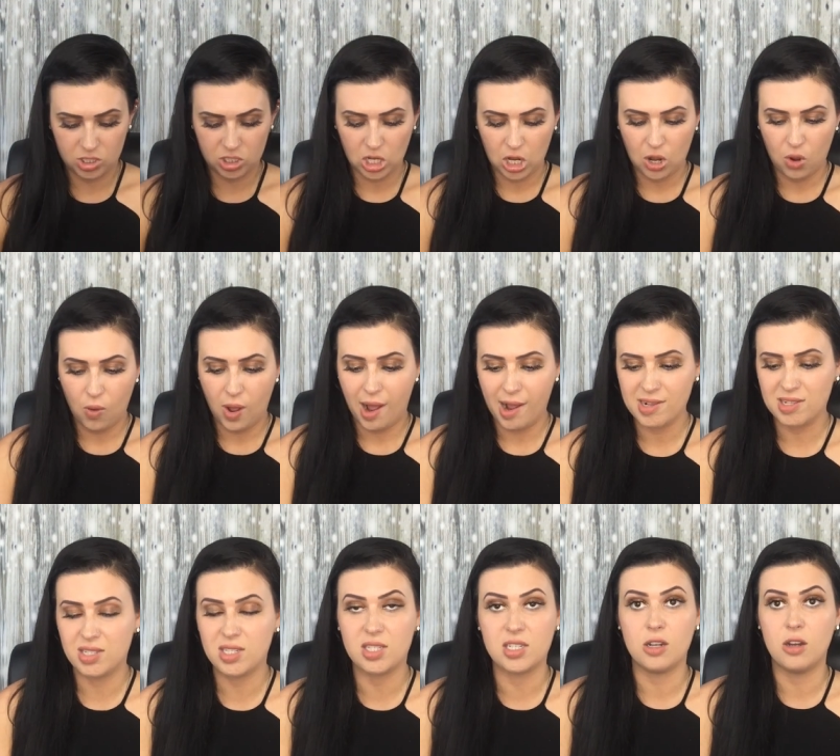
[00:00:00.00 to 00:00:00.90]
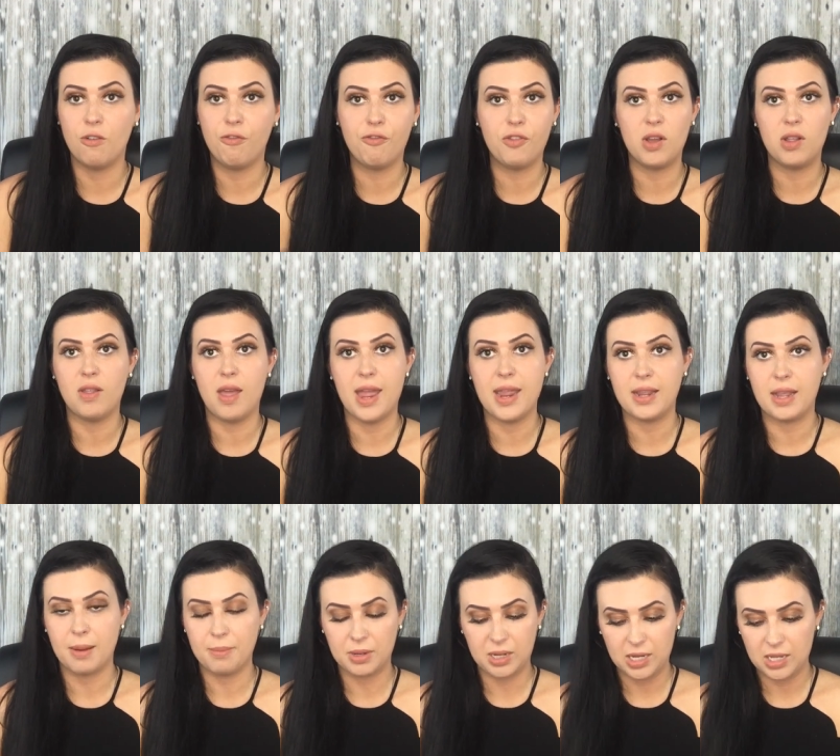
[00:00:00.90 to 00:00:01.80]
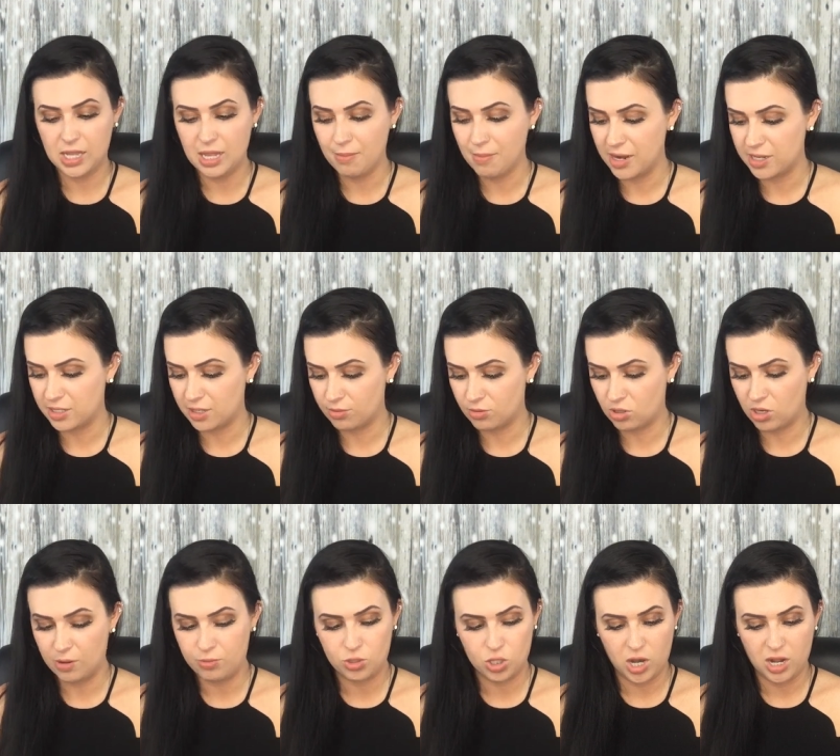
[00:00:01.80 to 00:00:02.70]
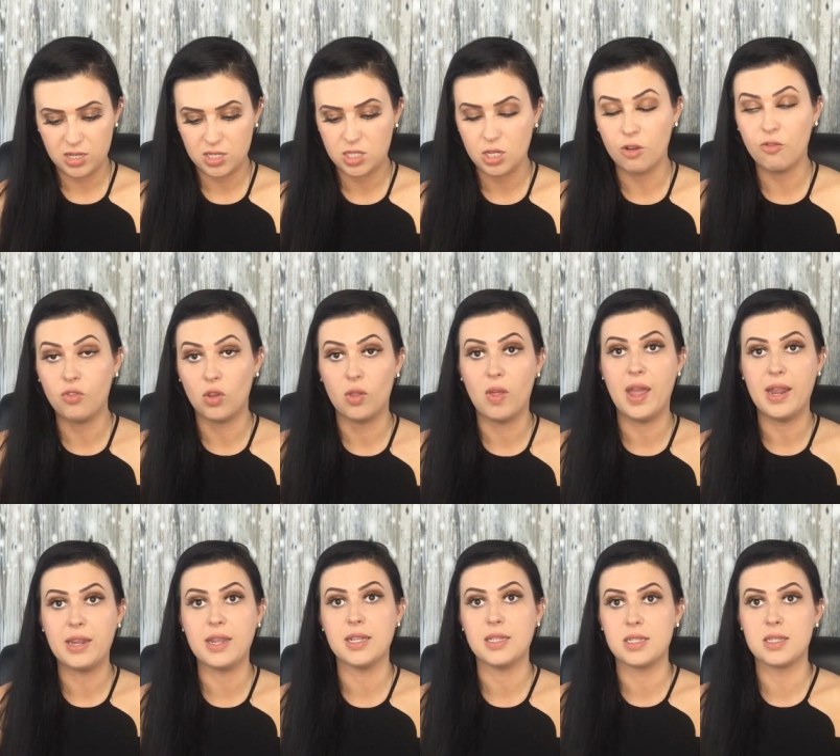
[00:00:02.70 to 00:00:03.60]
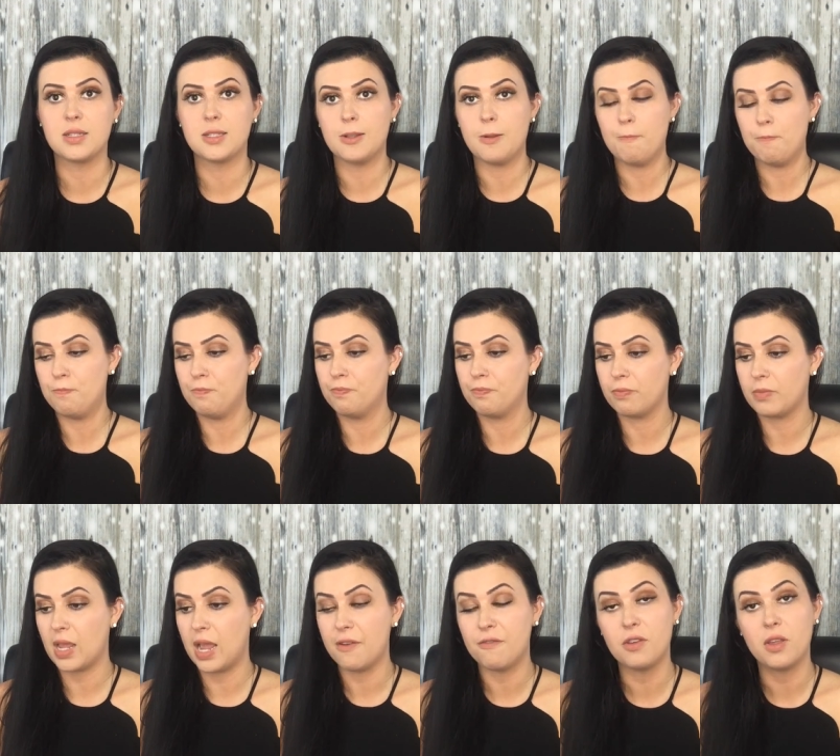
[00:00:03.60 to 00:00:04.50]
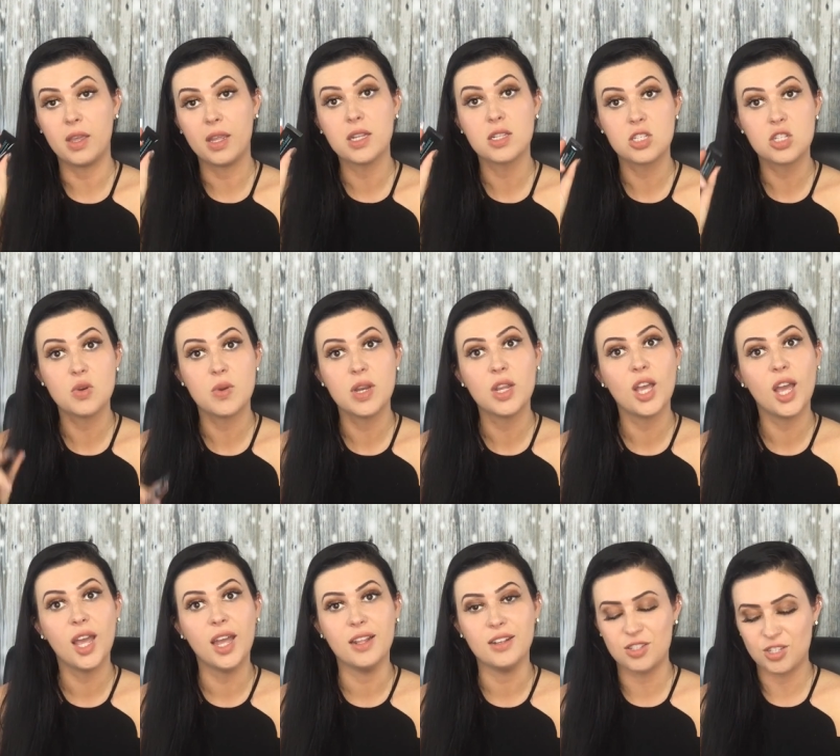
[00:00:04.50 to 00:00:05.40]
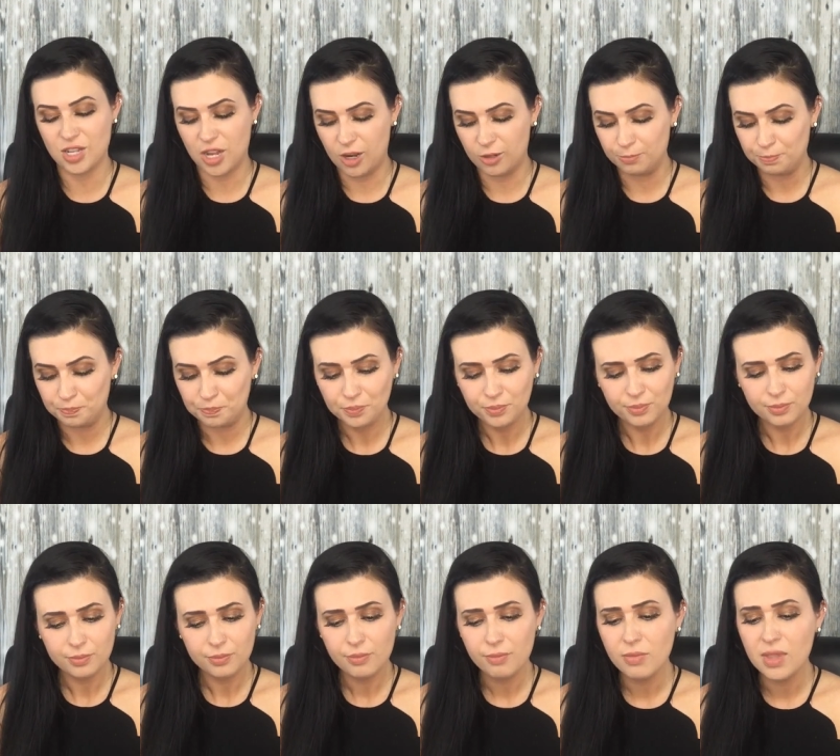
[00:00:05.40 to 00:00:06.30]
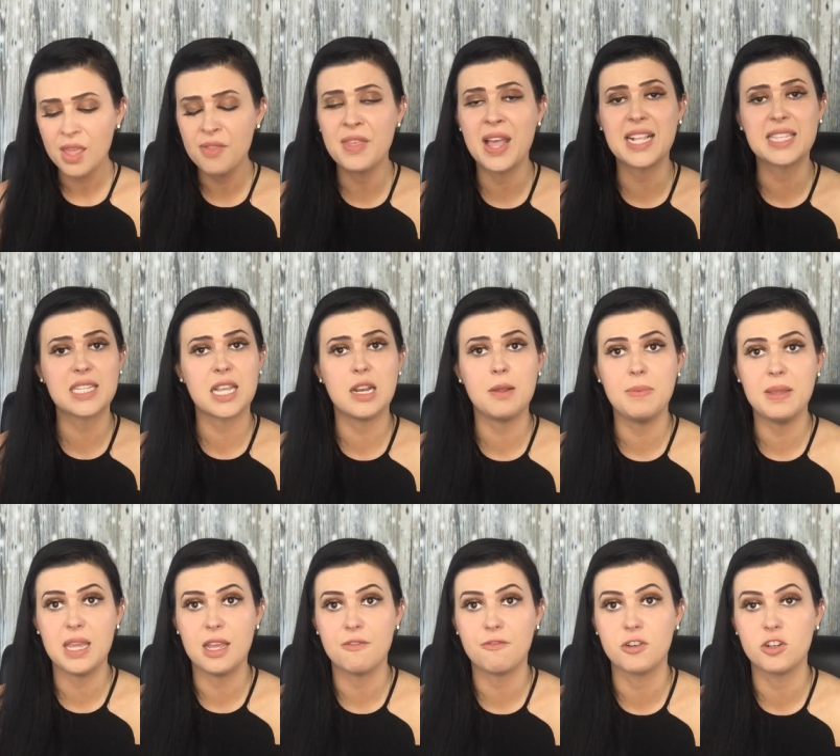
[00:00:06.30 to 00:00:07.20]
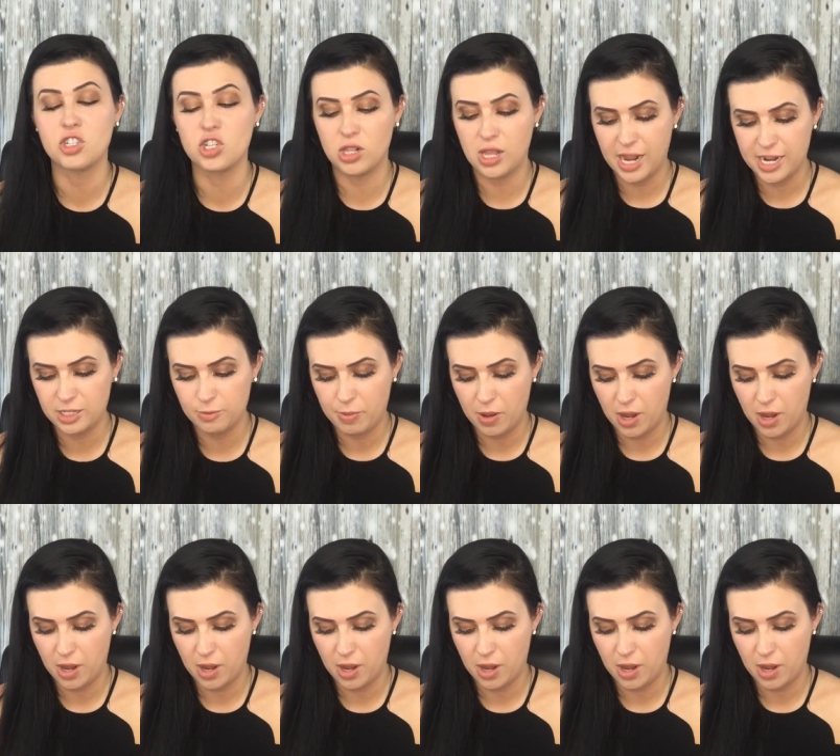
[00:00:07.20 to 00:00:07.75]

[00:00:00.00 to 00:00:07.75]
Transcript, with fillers: So I still feel like I'm gonna keep my subscription. I still feel like it's I feel like it's doing good. So that's gonna be it for July's